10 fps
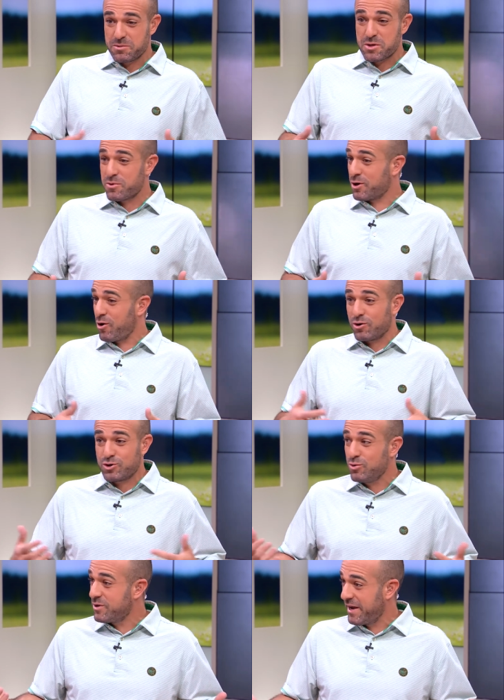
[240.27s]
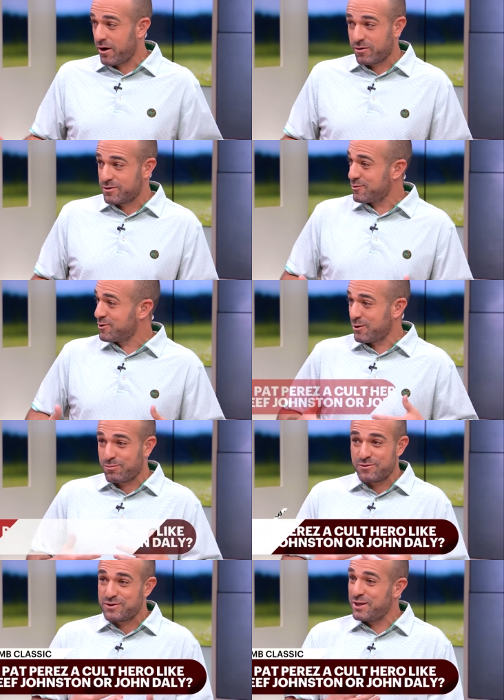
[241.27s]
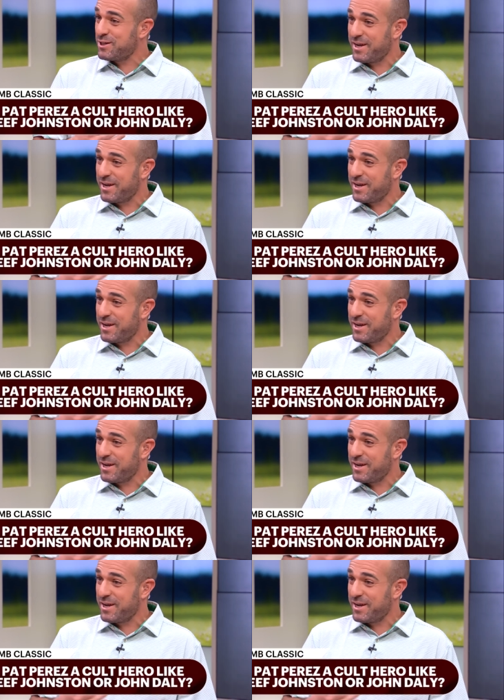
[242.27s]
Some of them are cartoon characters, like we've seen,